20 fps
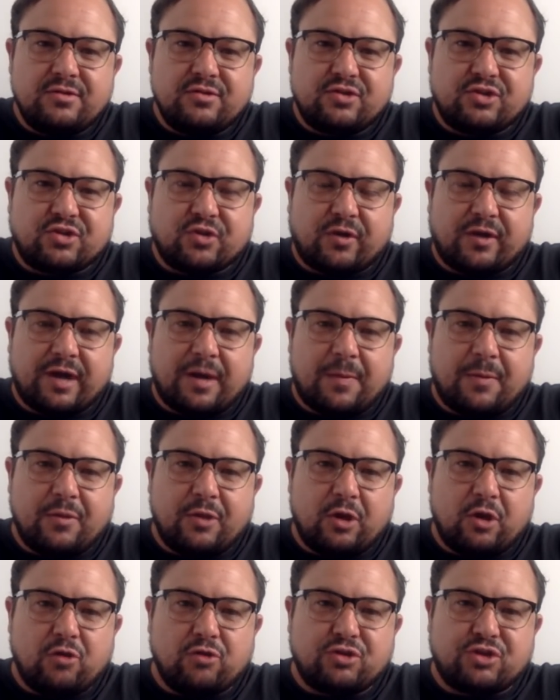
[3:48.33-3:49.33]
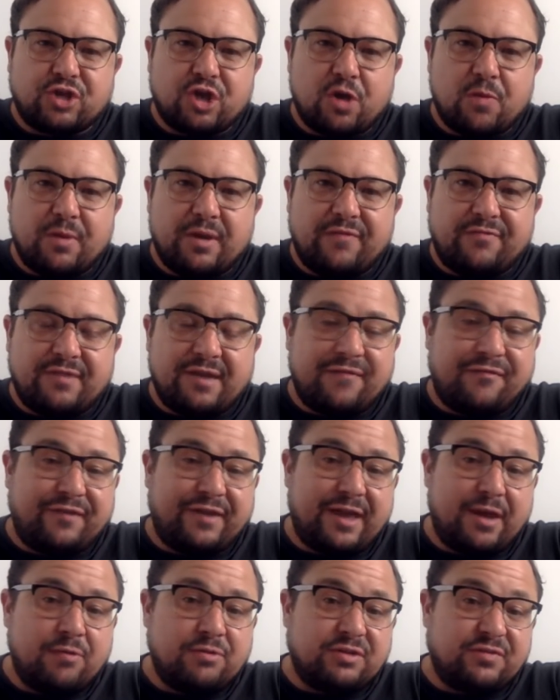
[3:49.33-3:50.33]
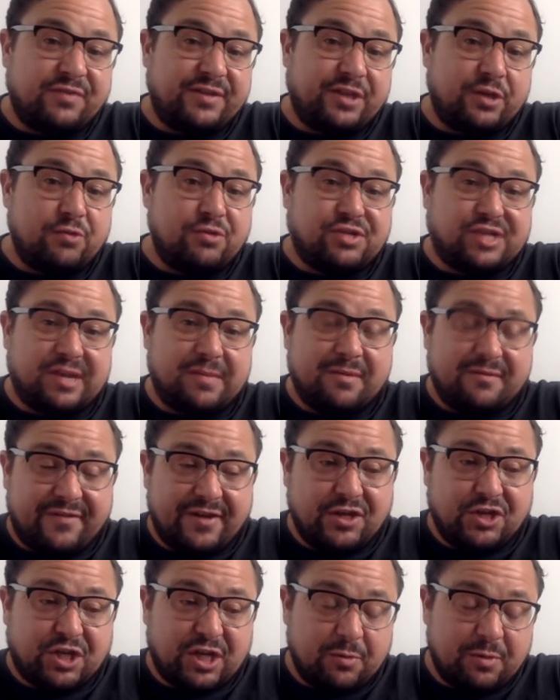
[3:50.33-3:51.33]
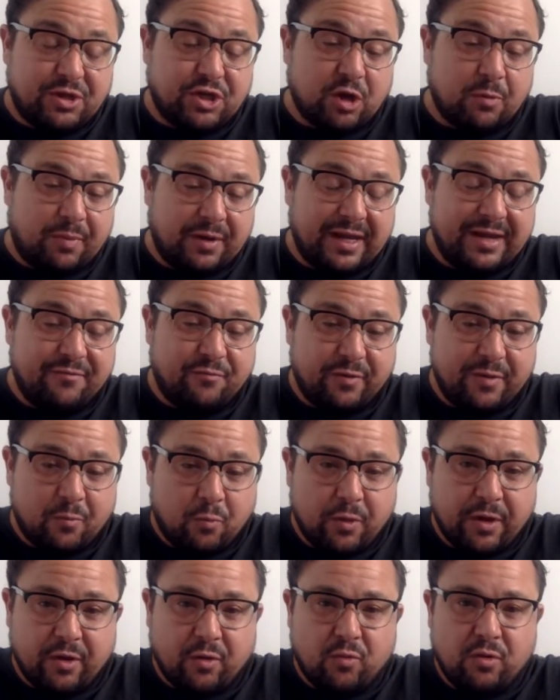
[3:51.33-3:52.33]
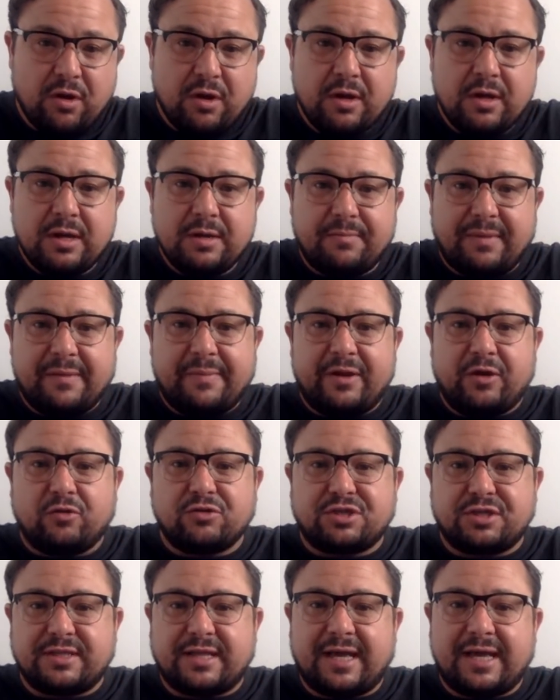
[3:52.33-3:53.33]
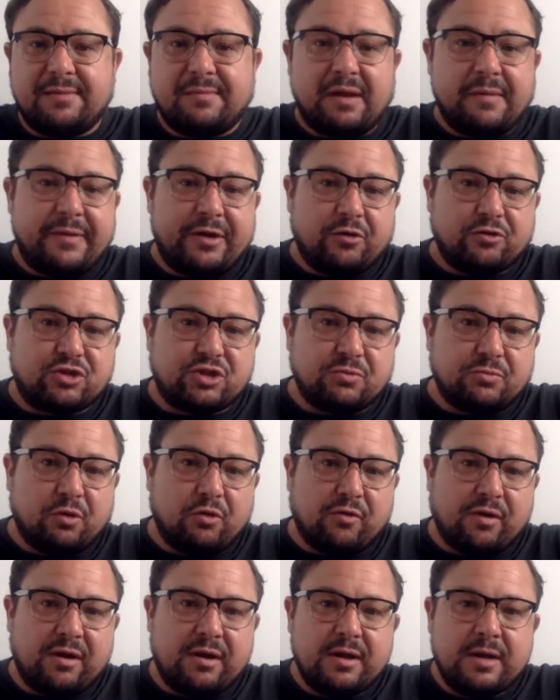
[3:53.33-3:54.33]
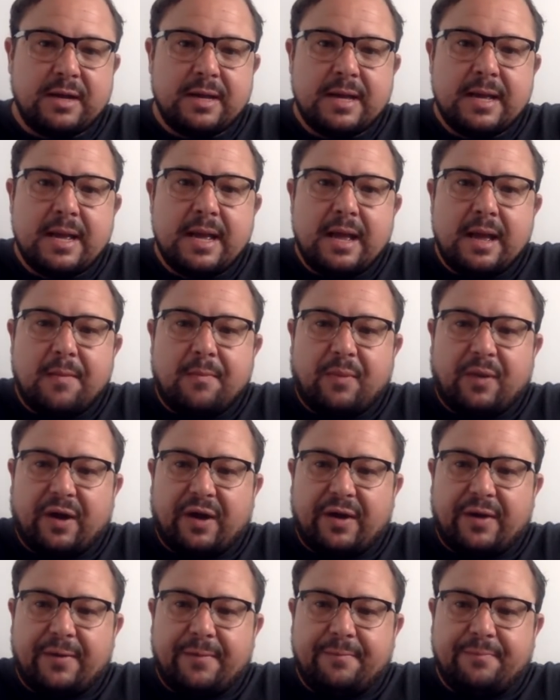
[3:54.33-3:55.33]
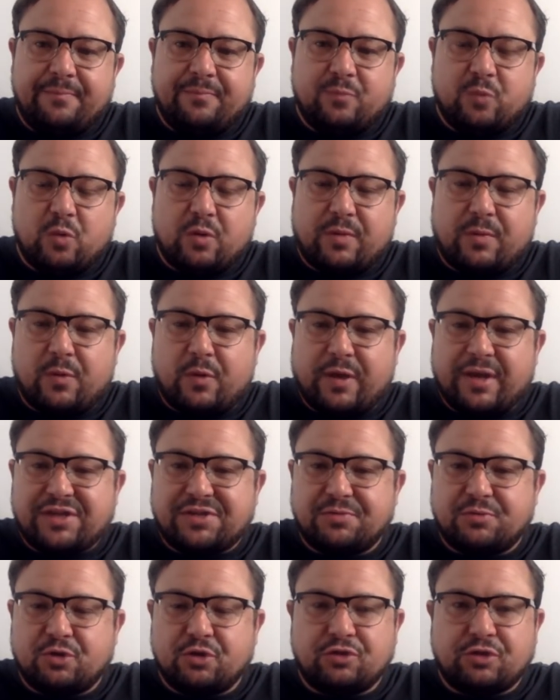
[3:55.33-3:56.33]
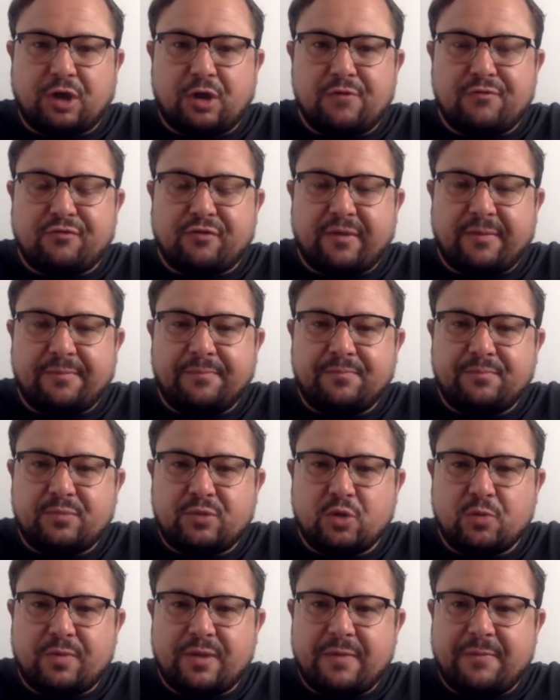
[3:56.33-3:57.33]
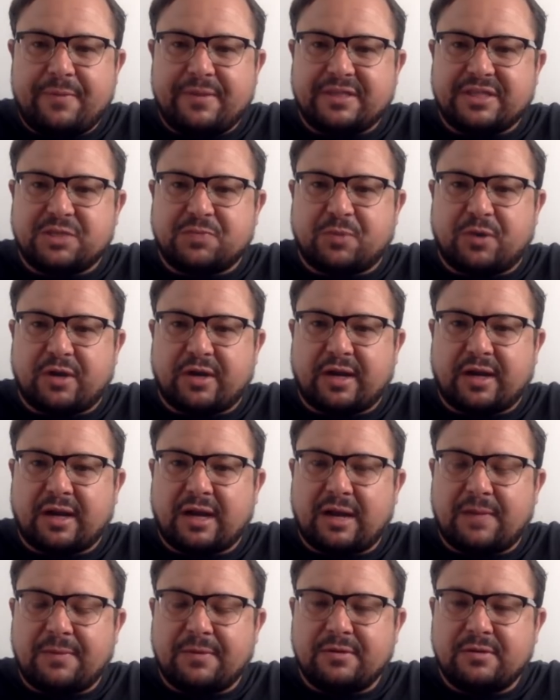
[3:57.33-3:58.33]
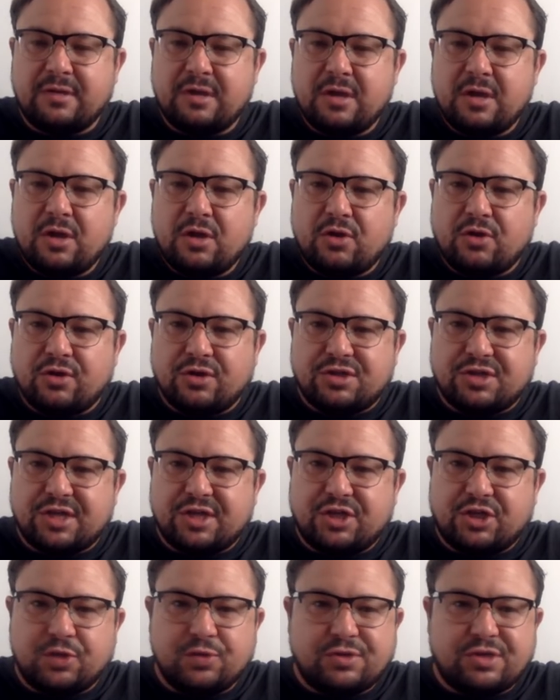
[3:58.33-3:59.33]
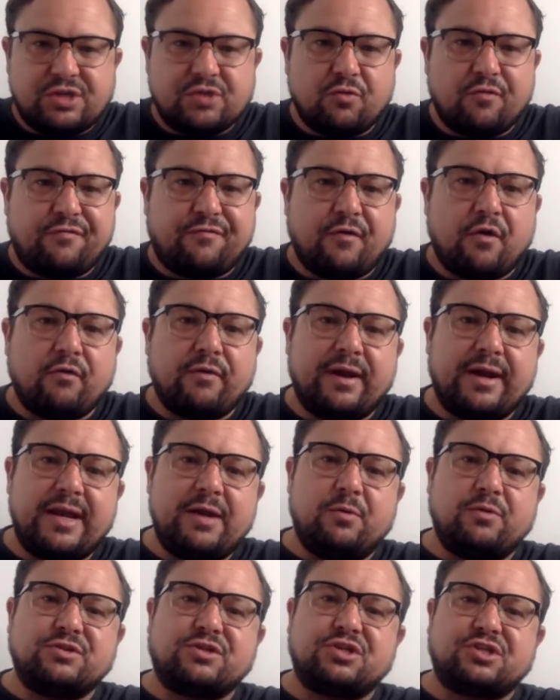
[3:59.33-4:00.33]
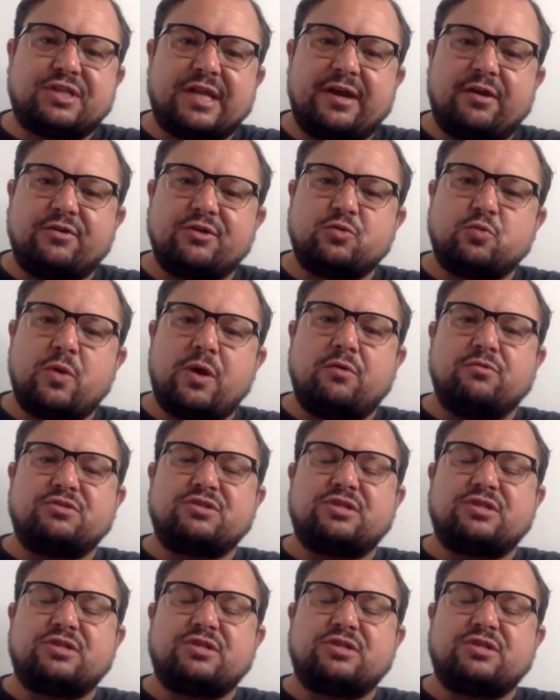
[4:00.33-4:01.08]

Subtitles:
sign up on the long term, and if nothing else, if we do sell him eventually, which I believe we will, maybe not today, maybe not tomorrow, but we'll get some good dough for him. Good bit of business by the club, and good to see Juicy's all for it, and he wants to stay on as well.